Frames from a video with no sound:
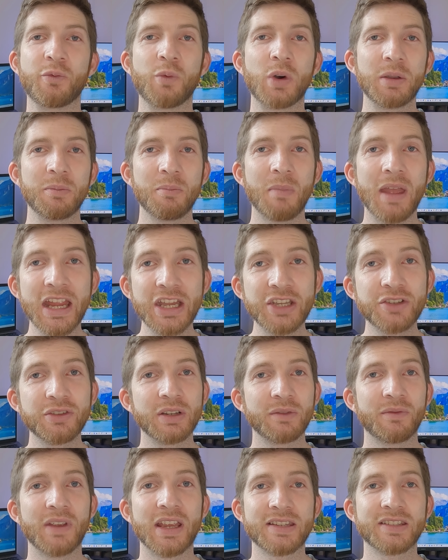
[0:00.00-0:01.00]
of one
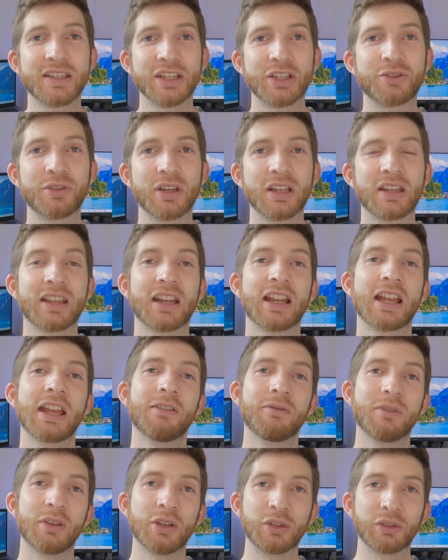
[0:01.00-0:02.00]
major investing trick that I
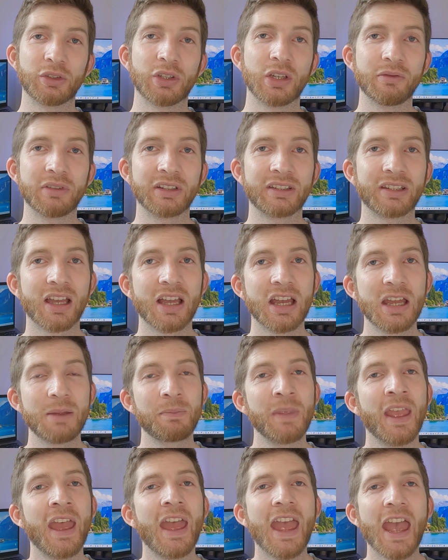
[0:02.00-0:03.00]
have learned over
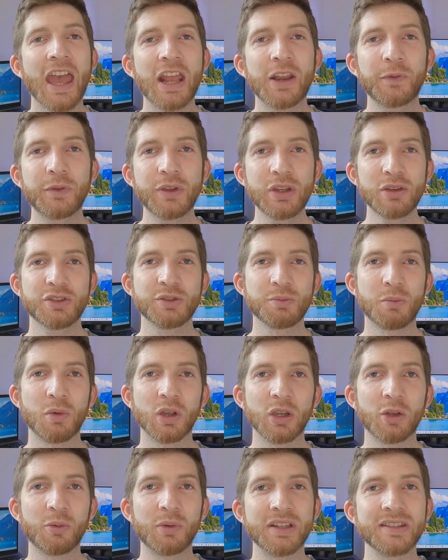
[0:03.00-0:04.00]
time, and a few
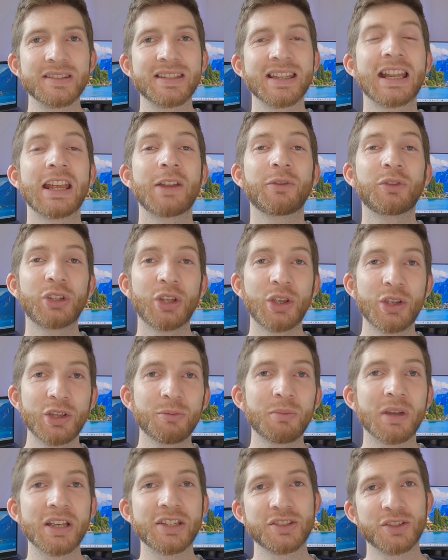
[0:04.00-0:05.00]
smaller ones that have
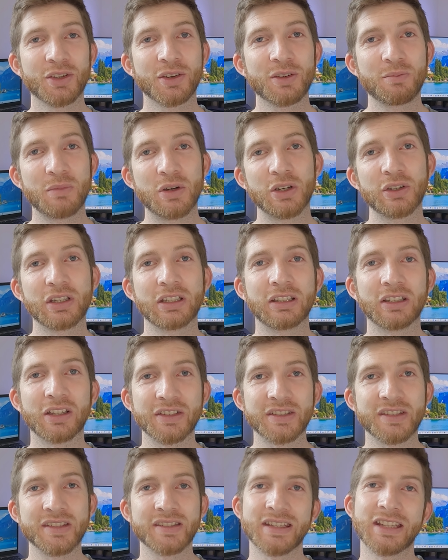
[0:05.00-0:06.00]
turned my stock market
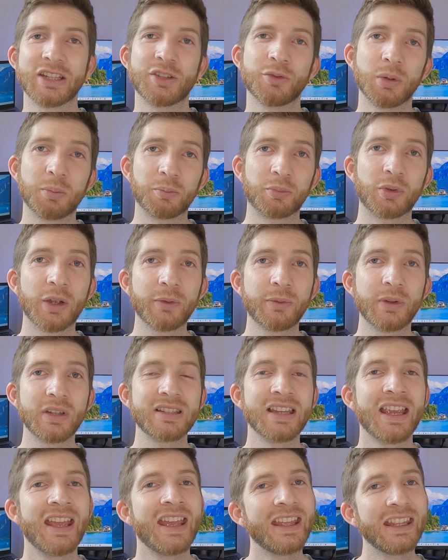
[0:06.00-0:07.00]
losses into a
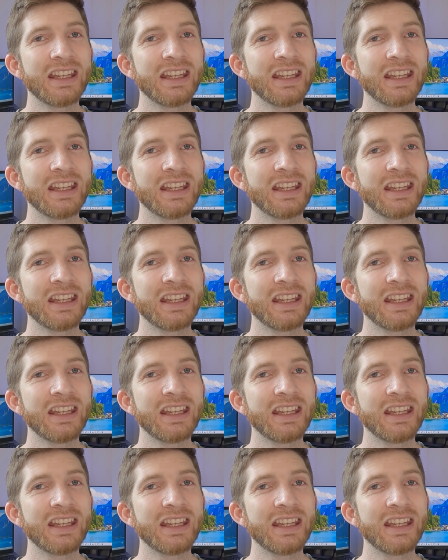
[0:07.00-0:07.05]
profit,